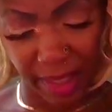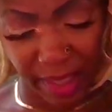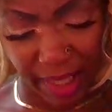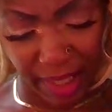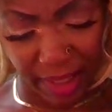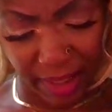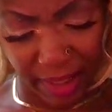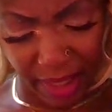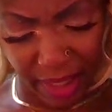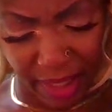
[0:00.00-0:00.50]

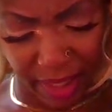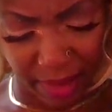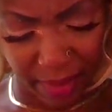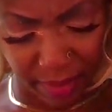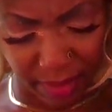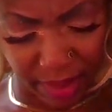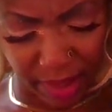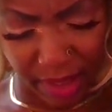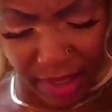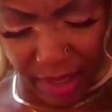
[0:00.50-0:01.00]
like that
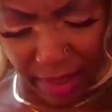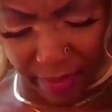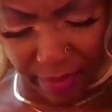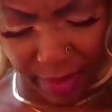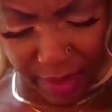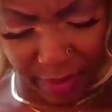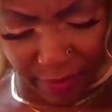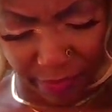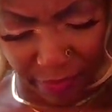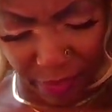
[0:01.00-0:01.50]
with this
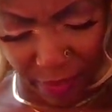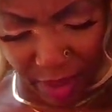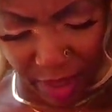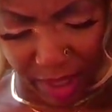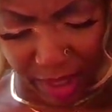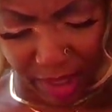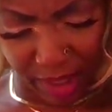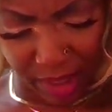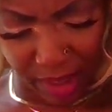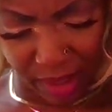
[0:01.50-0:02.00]
lovers and
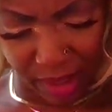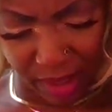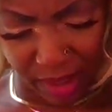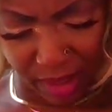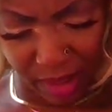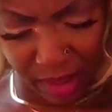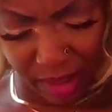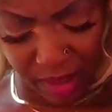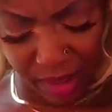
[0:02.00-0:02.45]
friends.